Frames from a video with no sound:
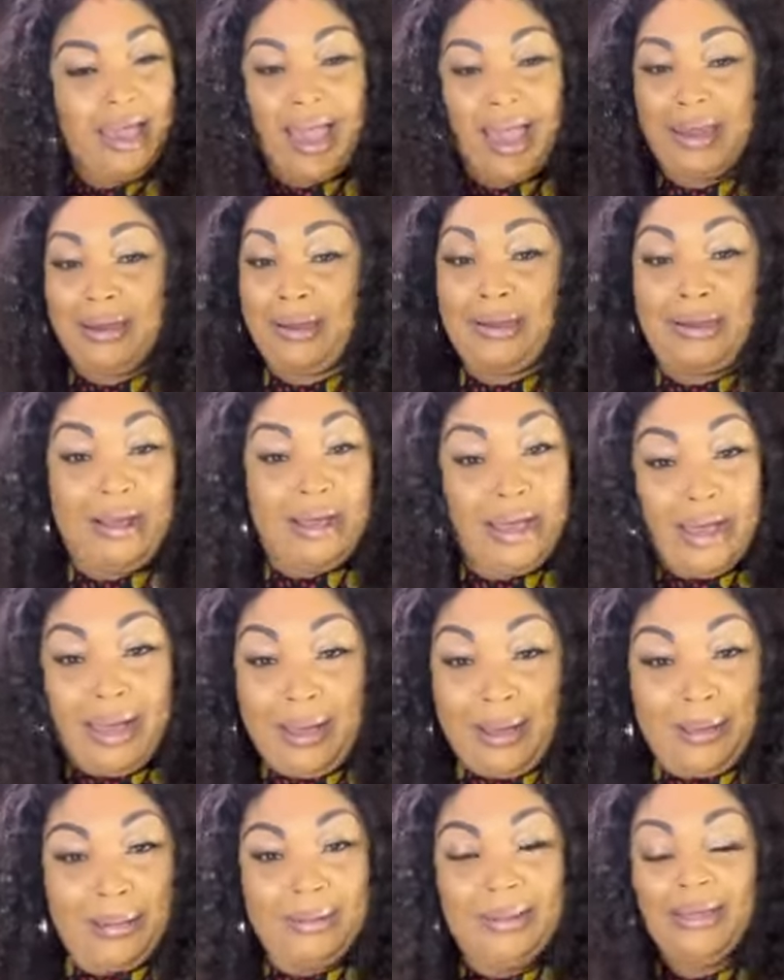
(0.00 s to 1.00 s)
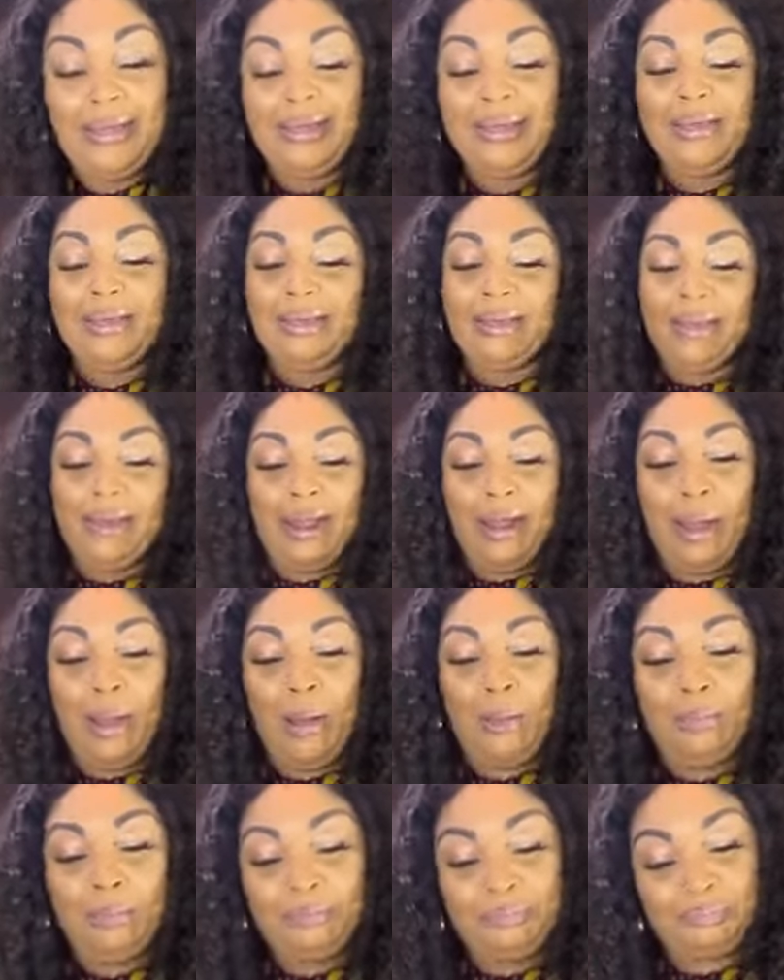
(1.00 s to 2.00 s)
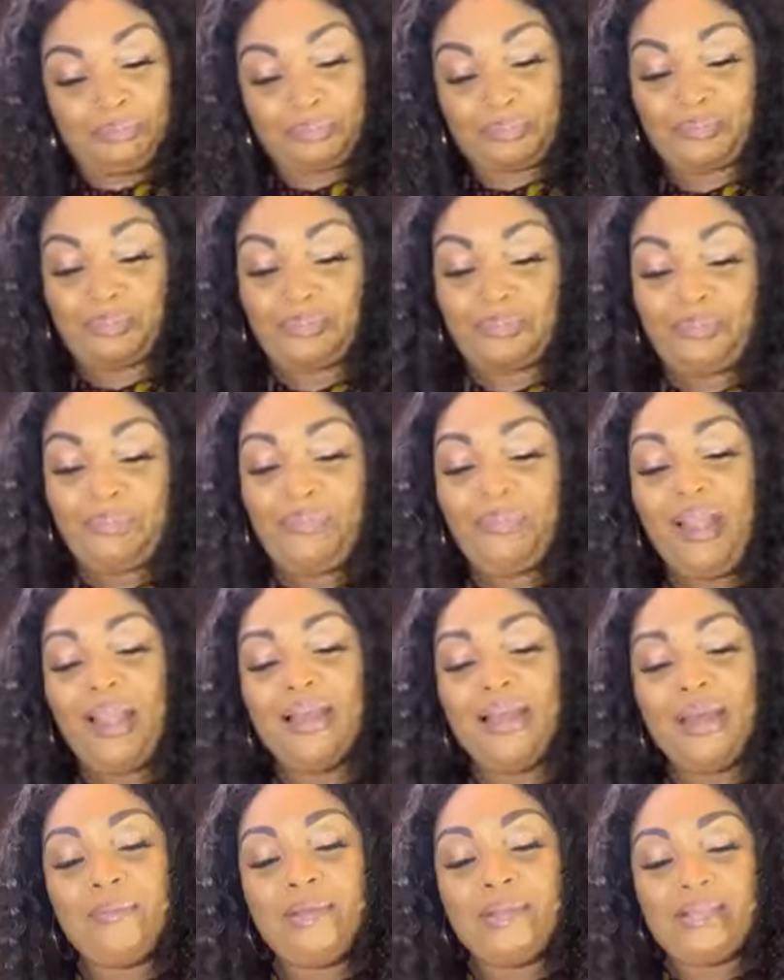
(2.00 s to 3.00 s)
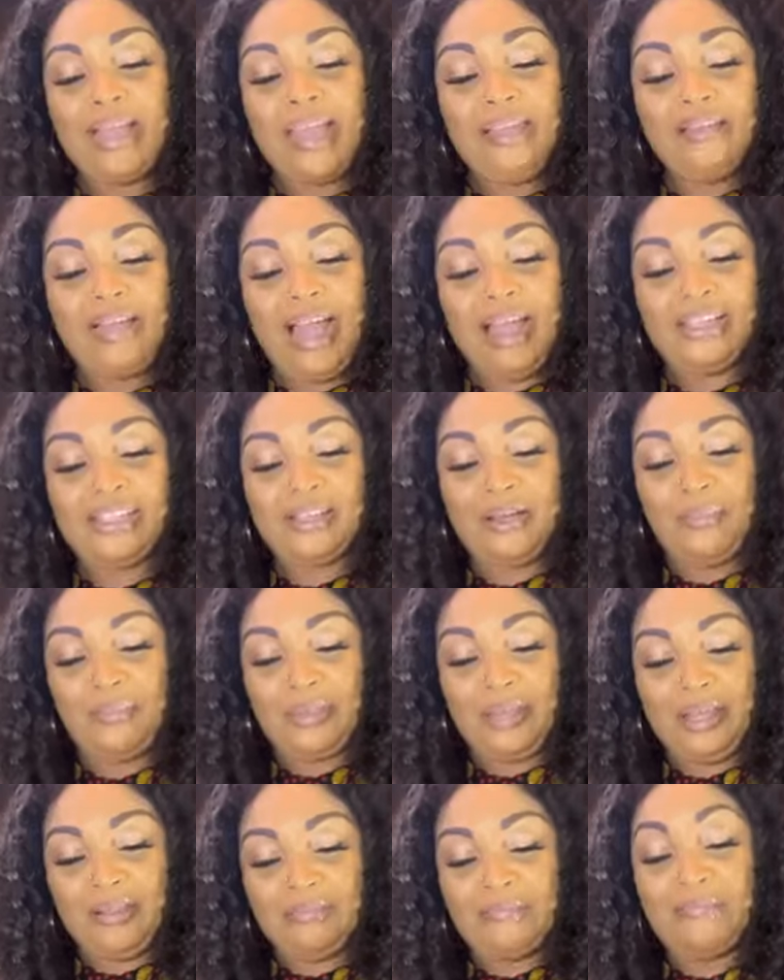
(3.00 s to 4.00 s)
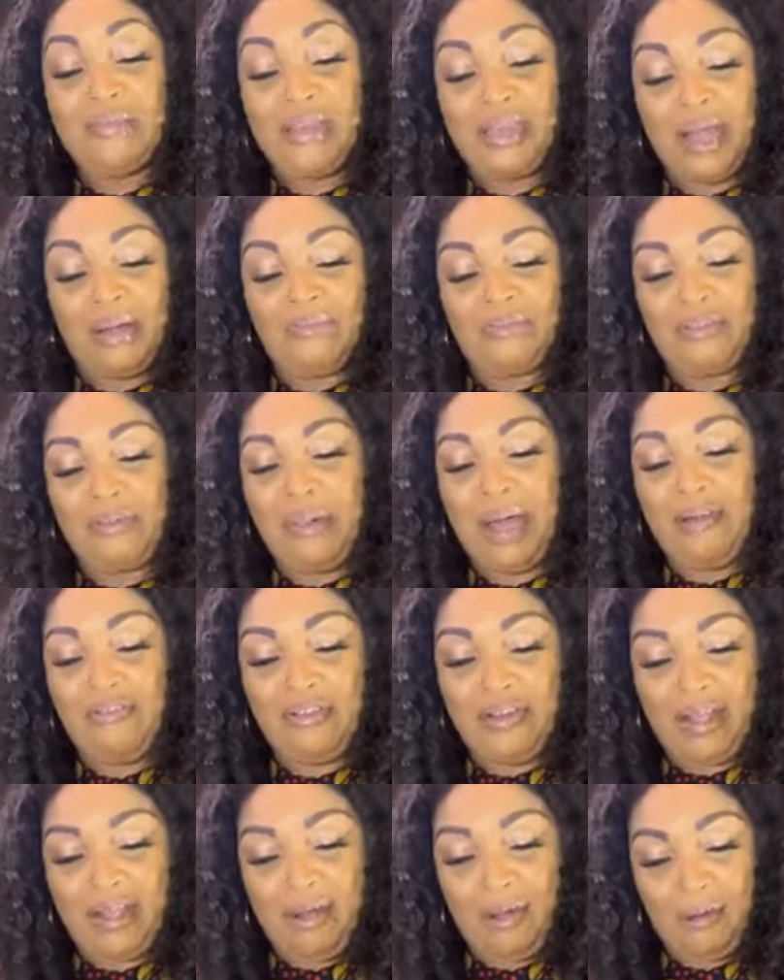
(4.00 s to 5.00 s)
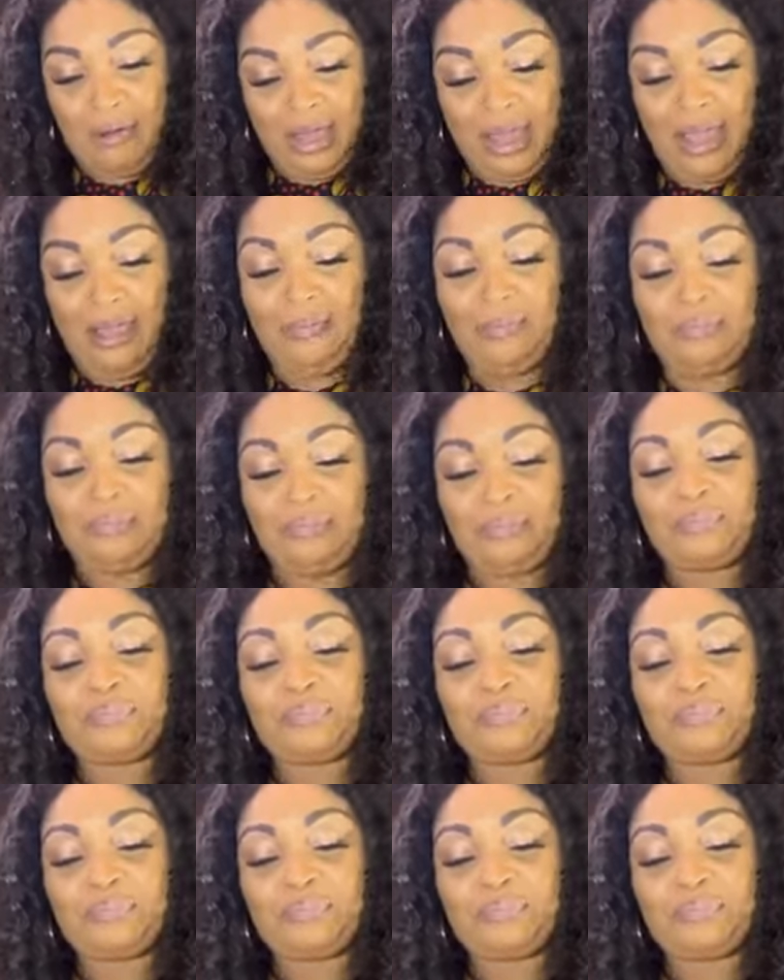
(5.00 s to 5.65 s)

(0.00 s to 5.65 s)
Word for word: I don't know. You know, let me tell you guys something. Me, I'm from Africa, okay?